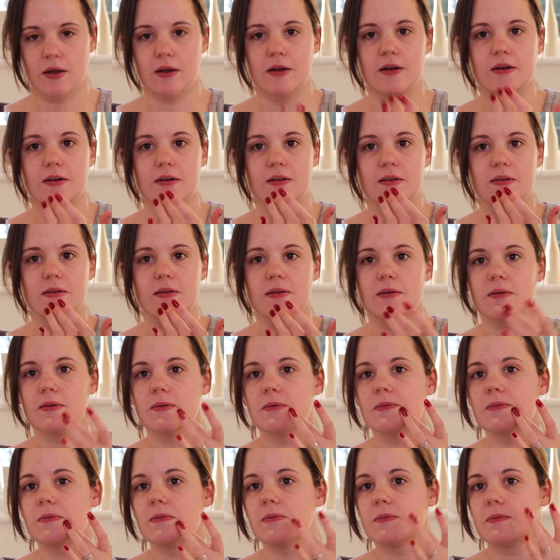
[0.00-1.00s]
and just
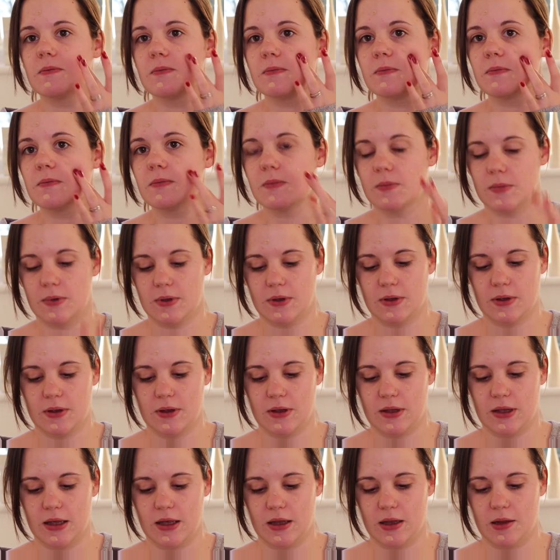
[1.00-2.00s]

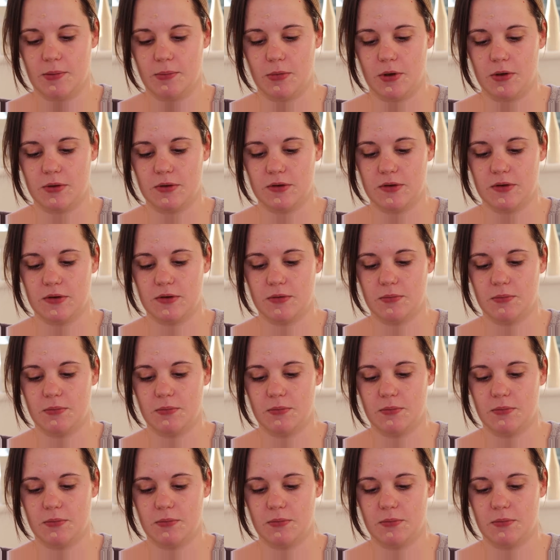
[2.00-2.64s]
getting the most,